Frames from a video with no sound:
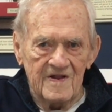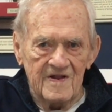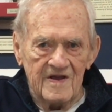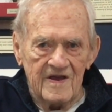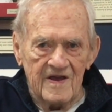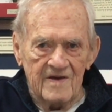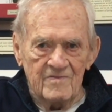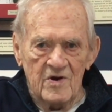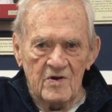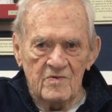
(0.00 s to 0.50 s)

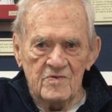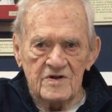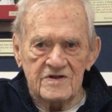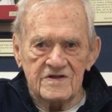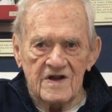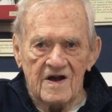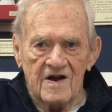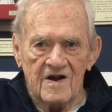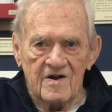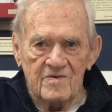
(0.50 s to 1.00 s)
immer mit der
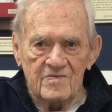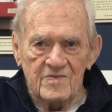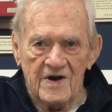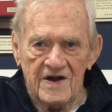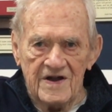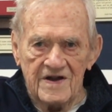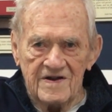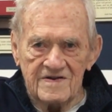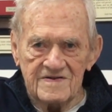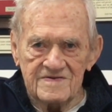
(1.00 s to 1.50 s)

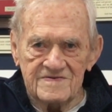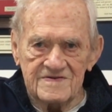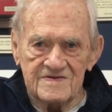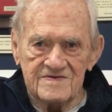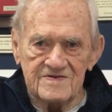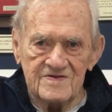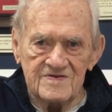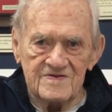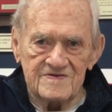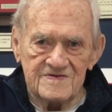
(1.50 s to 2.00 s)
Arbeit,
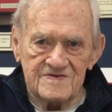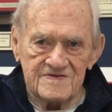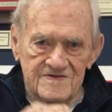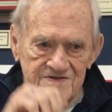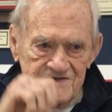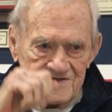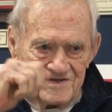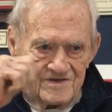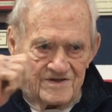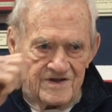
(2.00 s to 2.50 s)

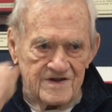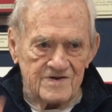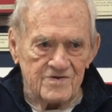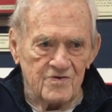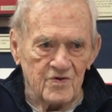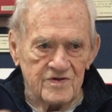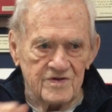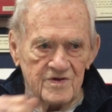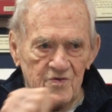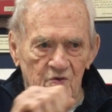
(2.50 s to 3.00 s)
stick
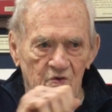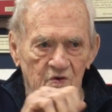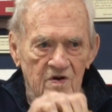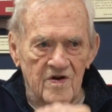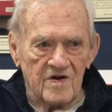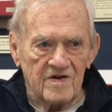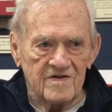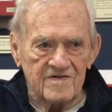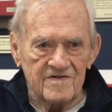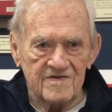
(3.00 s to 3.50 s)
with the
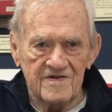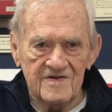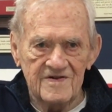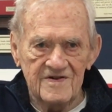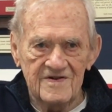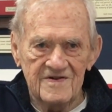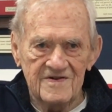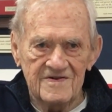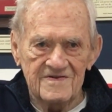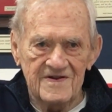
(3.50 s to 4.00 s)
work.
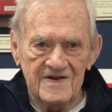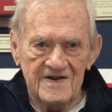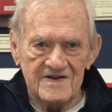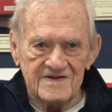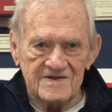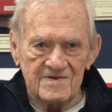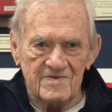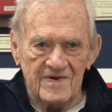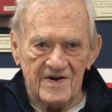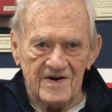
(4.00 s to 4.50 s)
That's
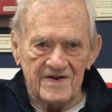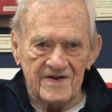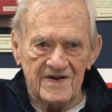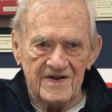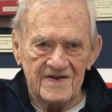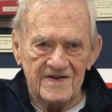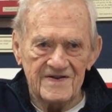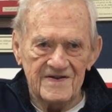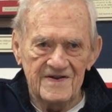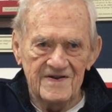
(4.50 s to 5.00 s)
about
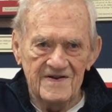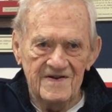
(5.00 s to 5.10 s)
it.